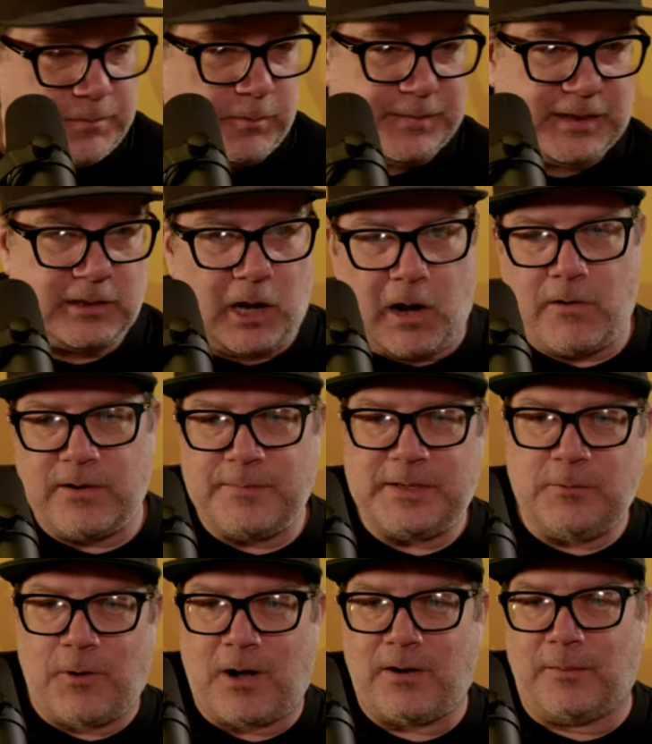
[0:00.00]
be calling me
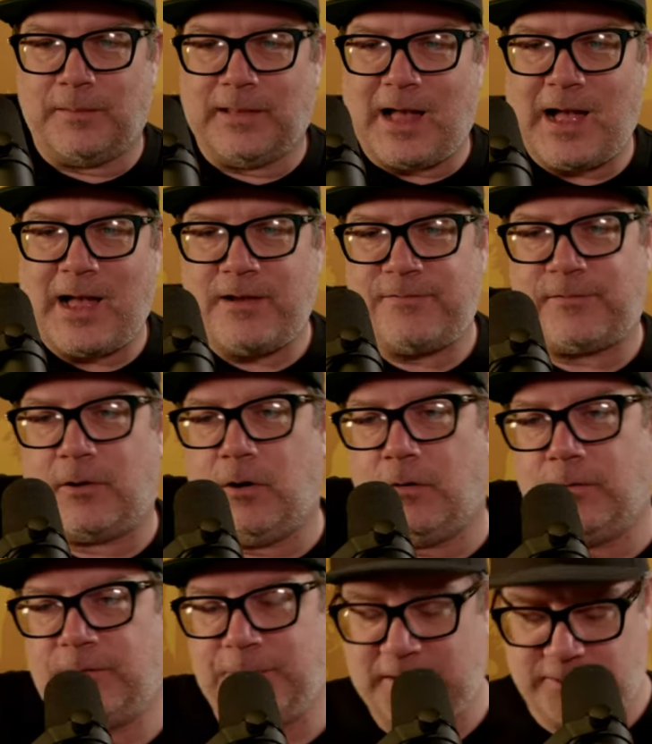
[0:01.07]
while I'm live. Oh,
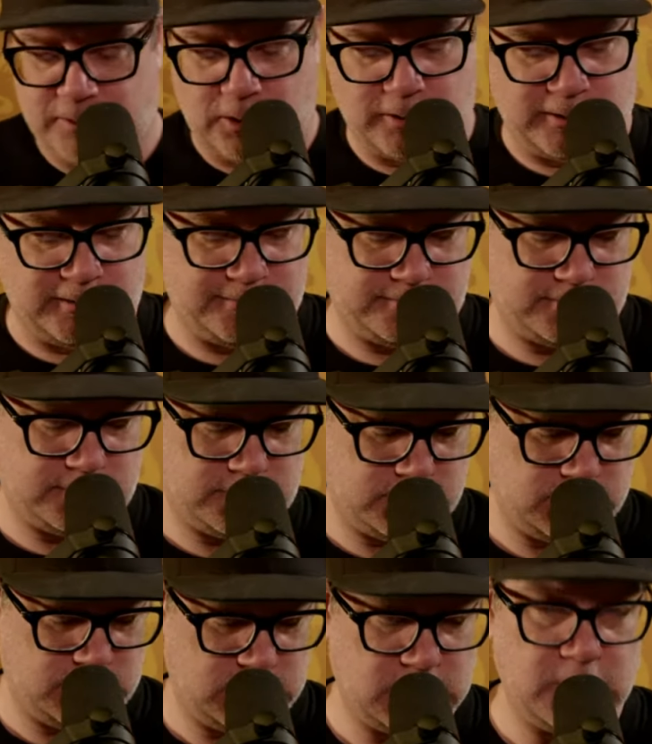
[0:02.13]
it's my daughter.
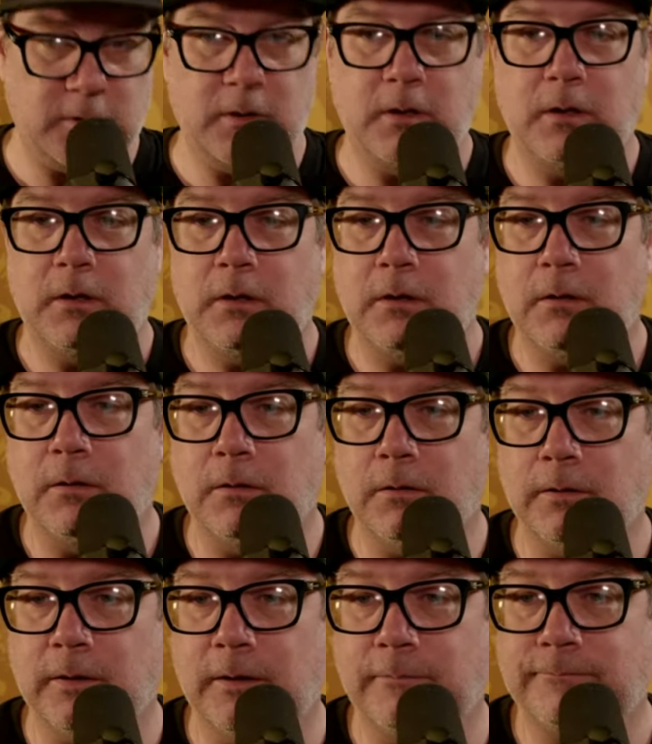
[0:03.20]
Hold
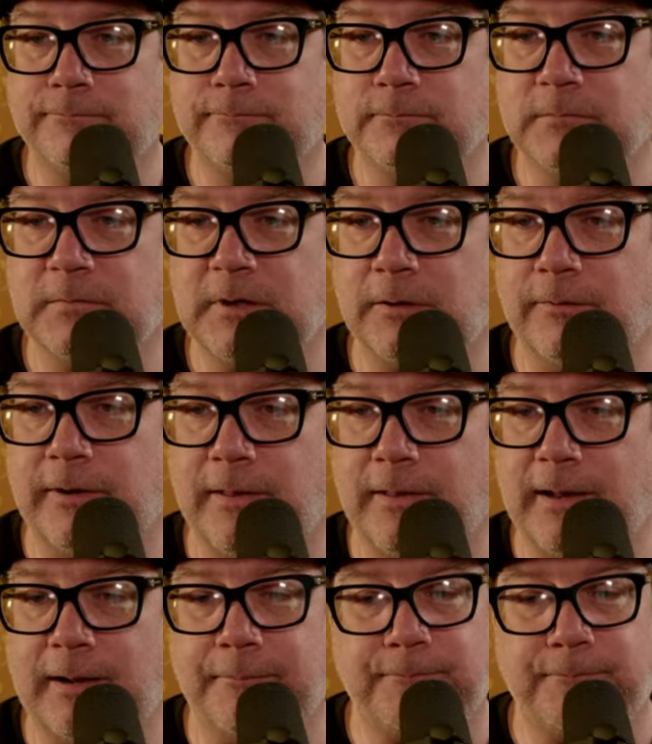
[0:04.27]
on. Get rid of that.